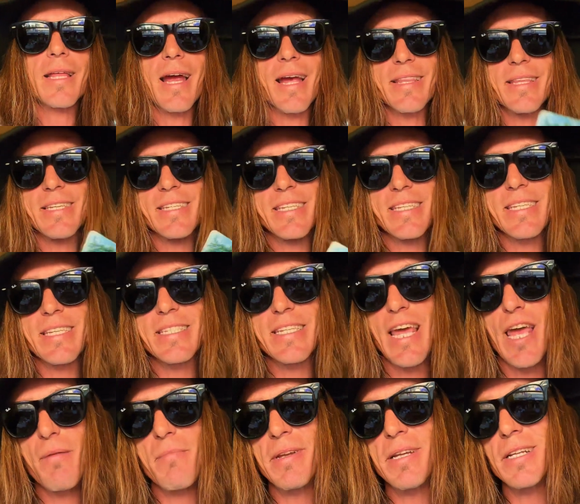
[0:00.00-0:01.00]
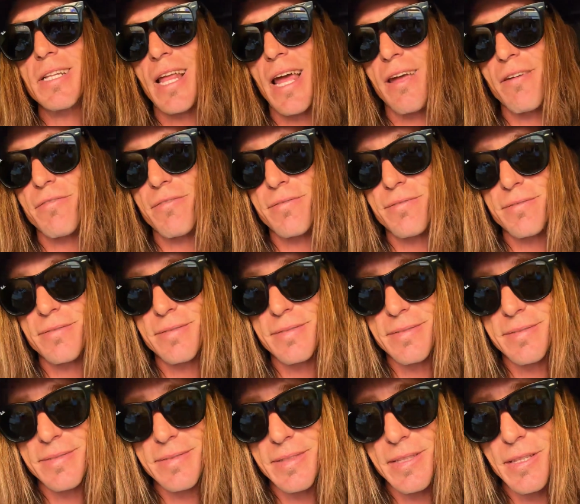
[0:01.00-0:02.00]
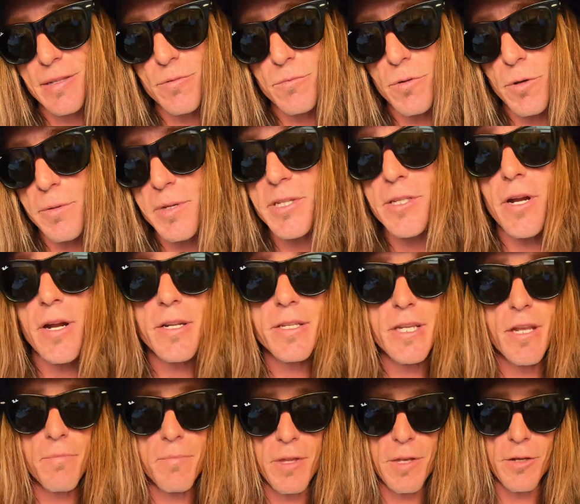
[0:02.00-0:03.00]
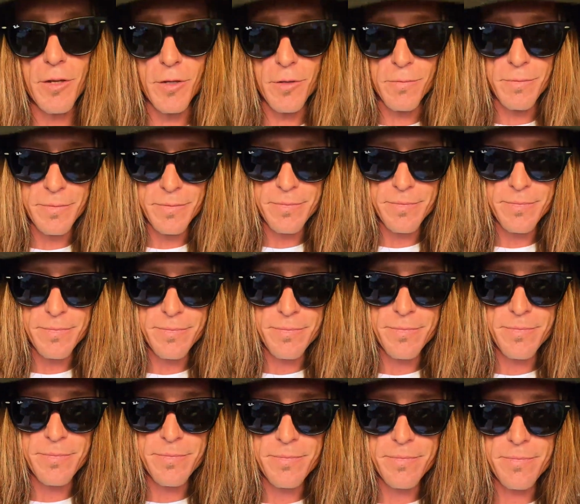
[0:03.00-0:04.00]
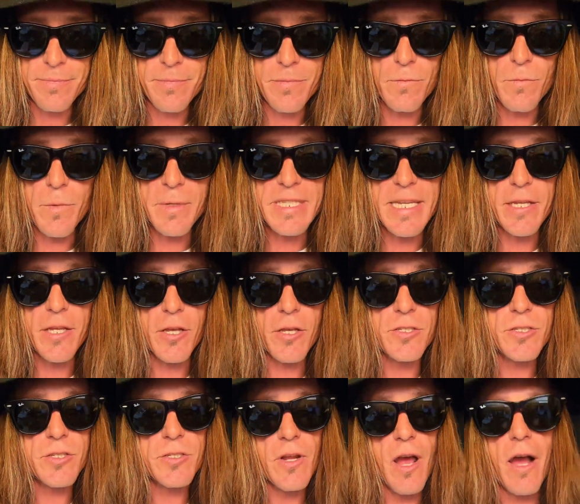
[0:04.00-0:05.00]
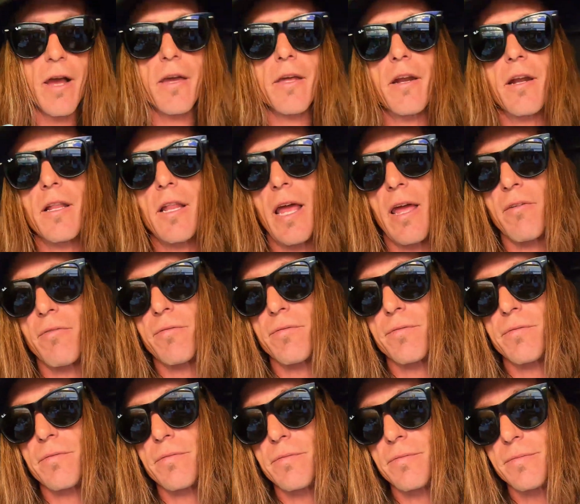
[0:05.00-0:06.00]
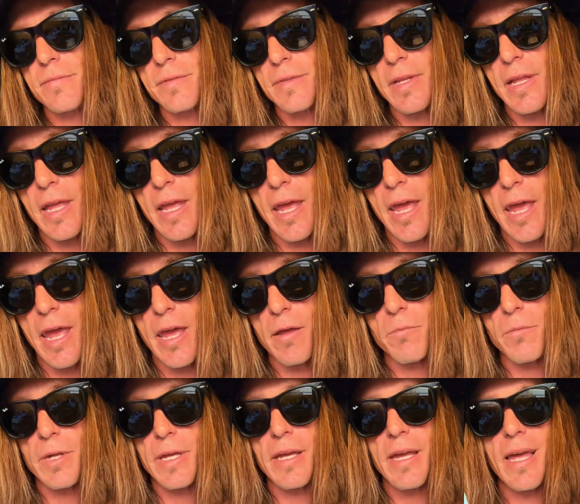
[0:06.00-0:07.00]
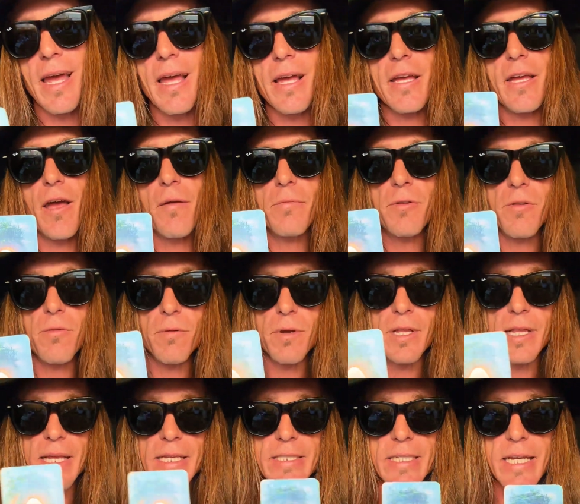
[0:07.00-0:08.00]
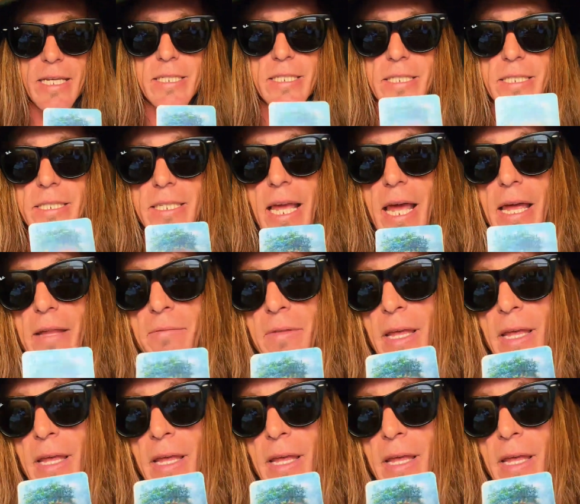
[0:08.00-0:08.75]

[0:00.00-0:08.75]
This is a time in your life where we start something new. We take a stock in our life and we come to the realizations that